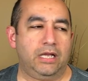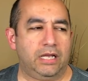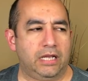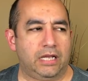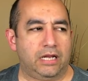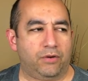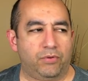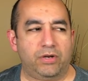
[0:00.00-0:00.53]

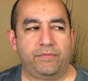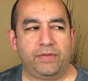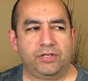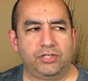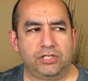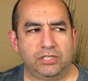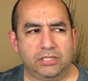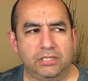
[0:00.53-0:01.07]
And I want to
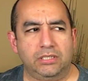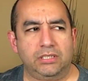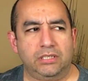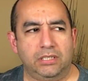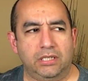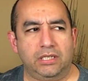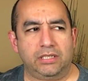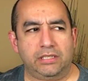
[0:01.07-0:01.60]
mention
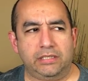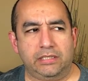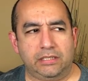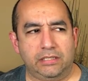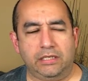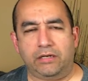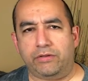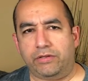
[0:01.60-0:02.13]
um, the
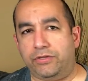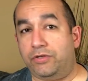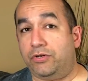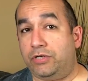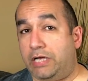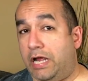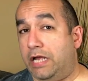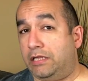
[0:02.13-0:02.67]
you know the
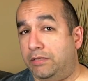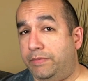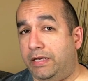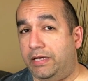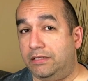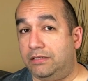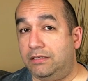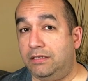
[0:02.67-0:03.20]
third guy in the
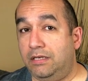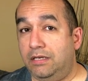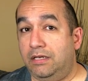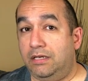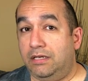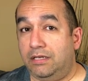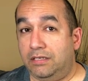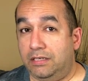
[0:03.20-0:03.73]
band,
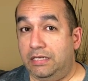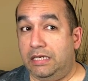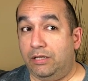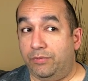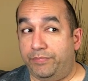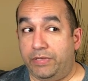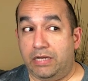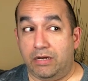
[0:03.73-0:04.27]

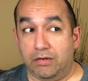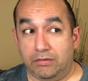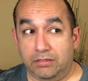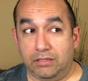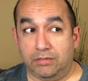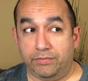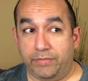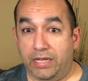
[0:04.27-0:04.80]
Neil
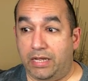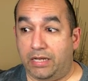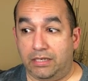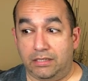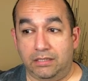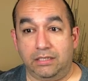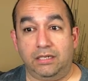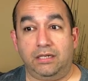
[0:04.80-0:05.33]
Peart. Man,
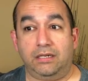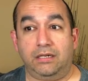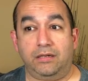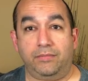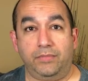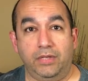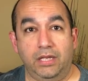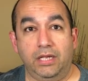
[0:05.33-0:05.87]
um,